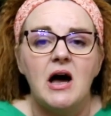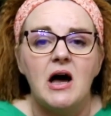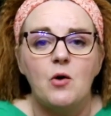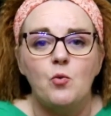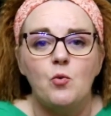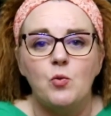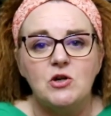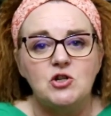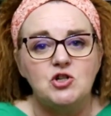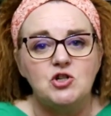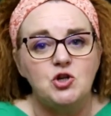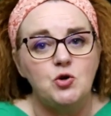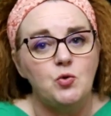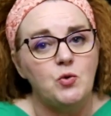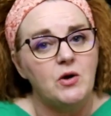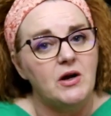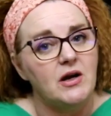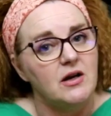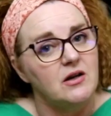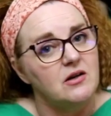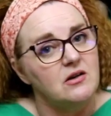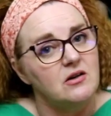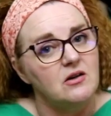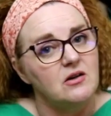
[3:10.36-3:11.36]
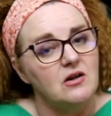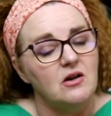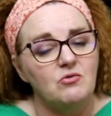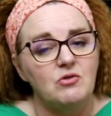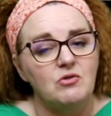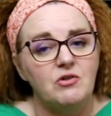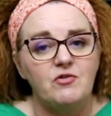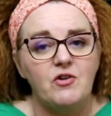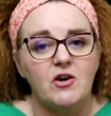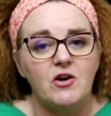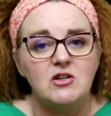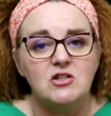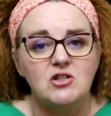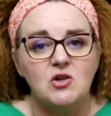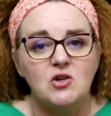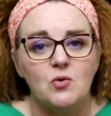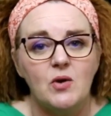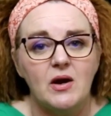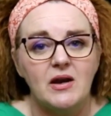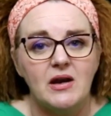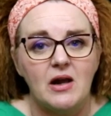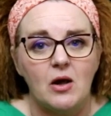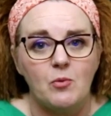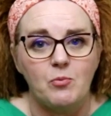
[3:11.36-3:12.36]
which you can refer to,
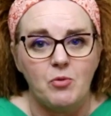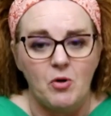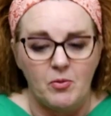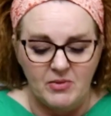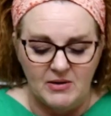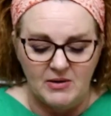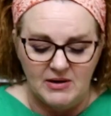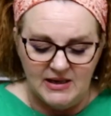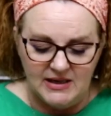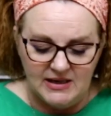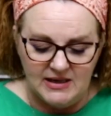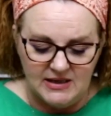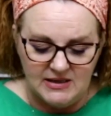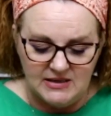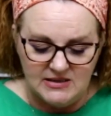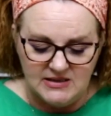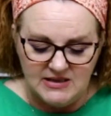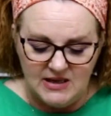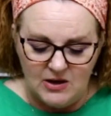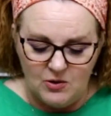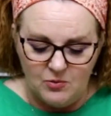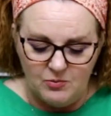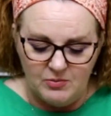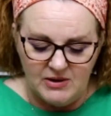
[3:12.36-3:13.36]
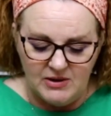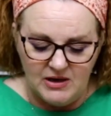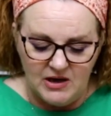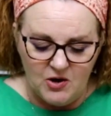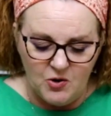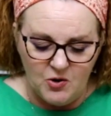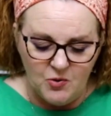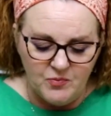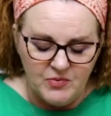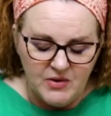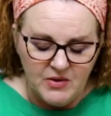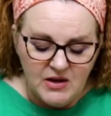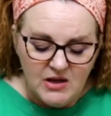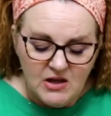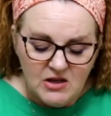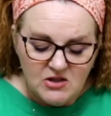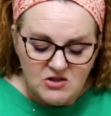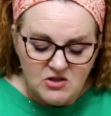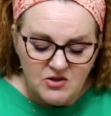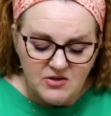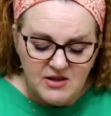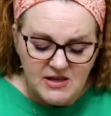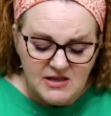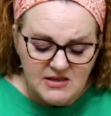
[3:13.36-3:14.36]
and I'll pop the link down below.
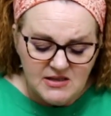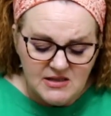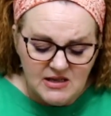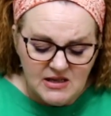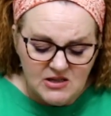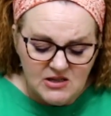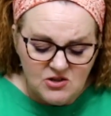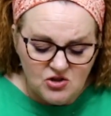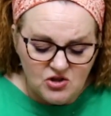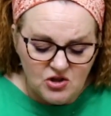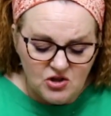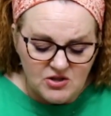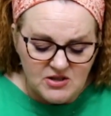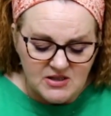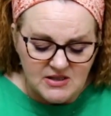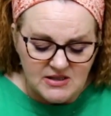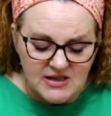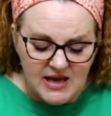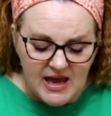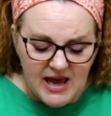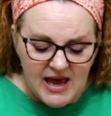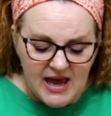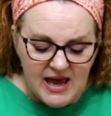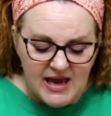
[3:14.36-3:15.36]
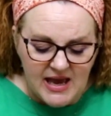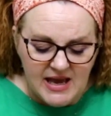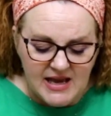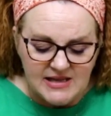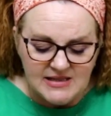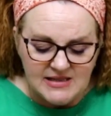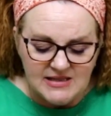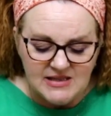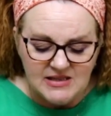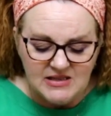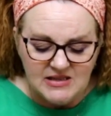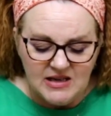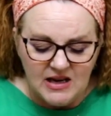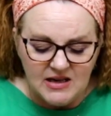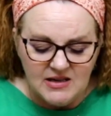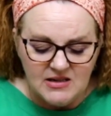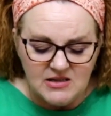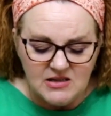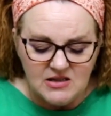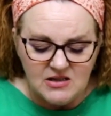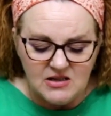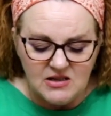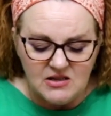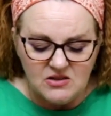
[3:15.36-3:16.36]
So this is just a
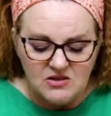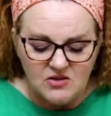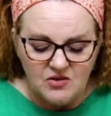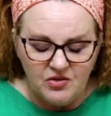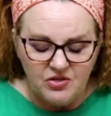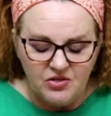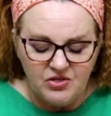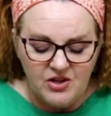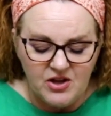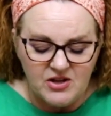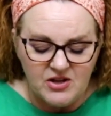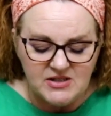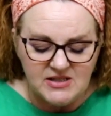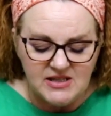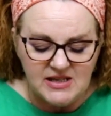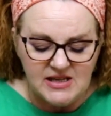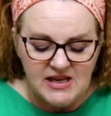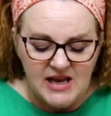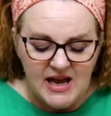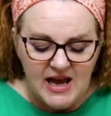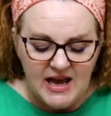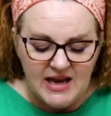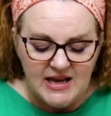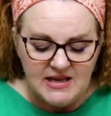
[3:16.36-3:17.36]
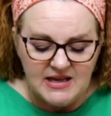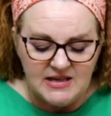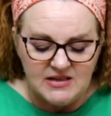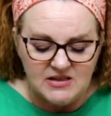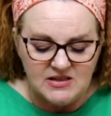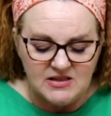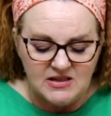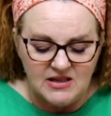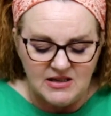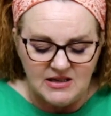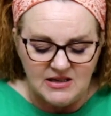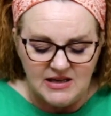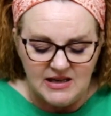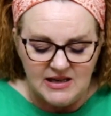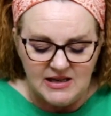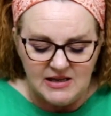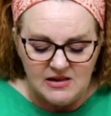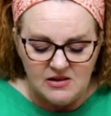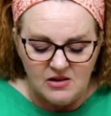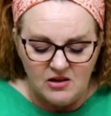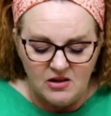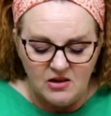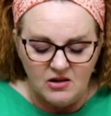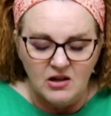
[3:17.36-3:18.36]
standard 38
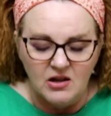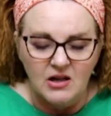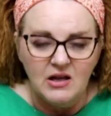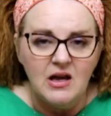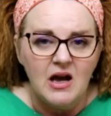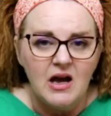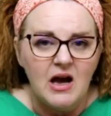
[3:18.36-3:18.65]
needle.